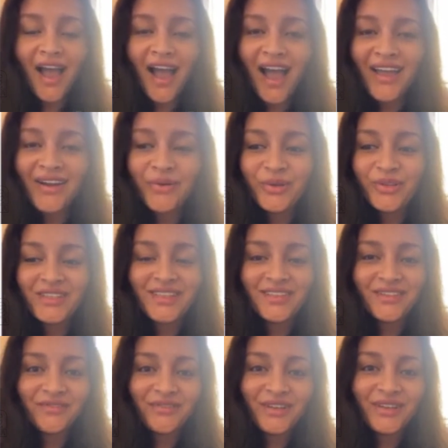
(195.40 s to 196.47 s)
I know it's
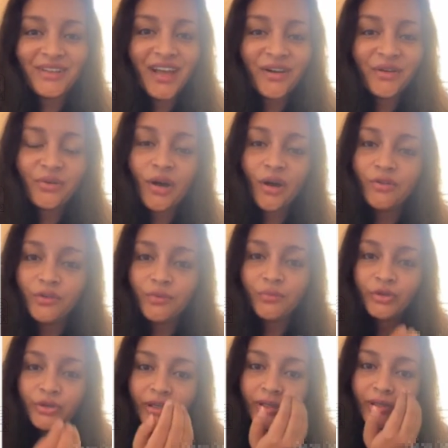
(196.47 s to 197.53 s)
weird. I don't know how to
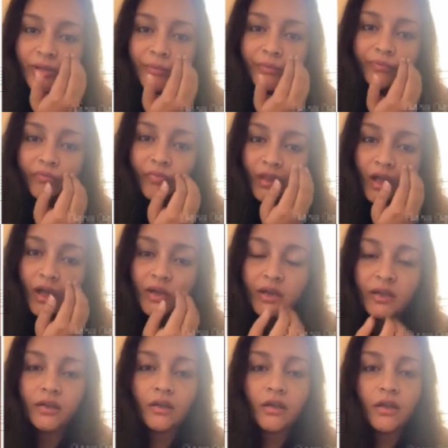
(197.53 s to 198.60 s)
put it.
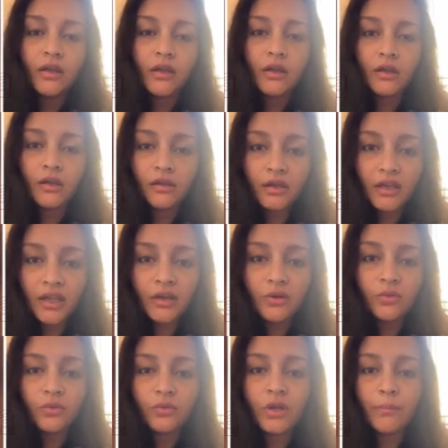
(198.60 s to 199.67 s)
Kani
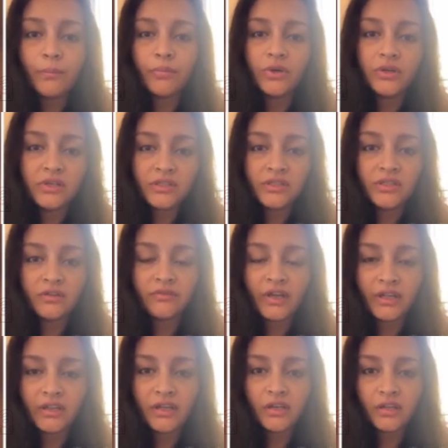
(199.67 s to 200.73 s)
nenu na personal
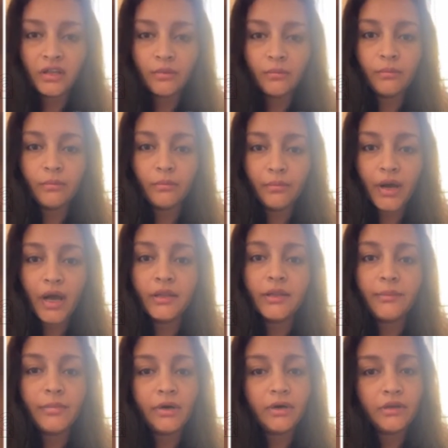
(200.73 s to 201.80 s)
vyaktigatam baadha
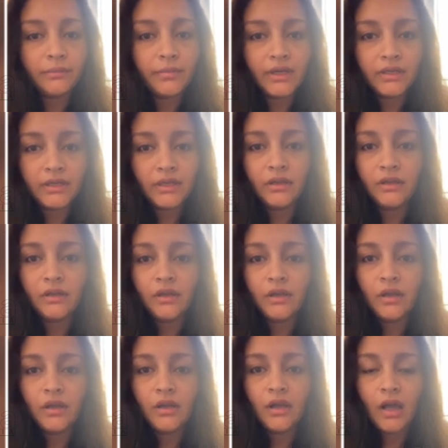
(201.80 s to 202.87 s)
pakkan petti
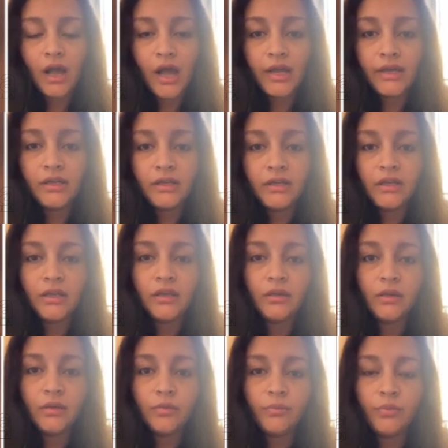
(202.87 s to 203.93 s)
ainki
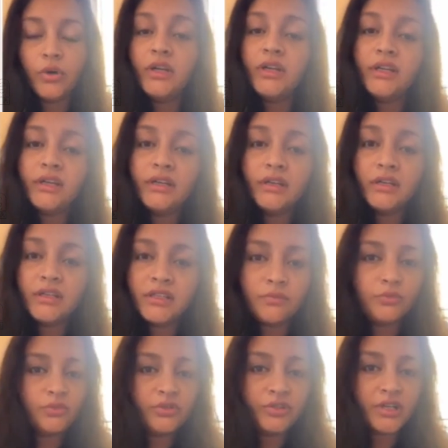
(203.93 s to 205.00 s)
political ga
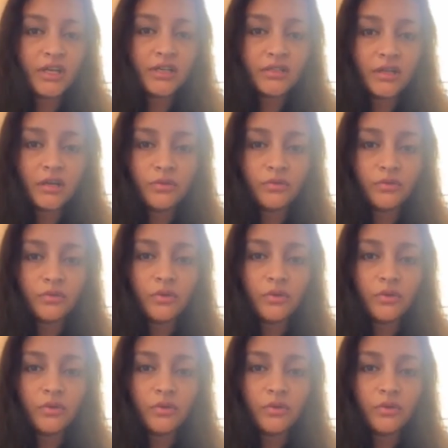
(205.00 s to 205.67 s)
support chestanu.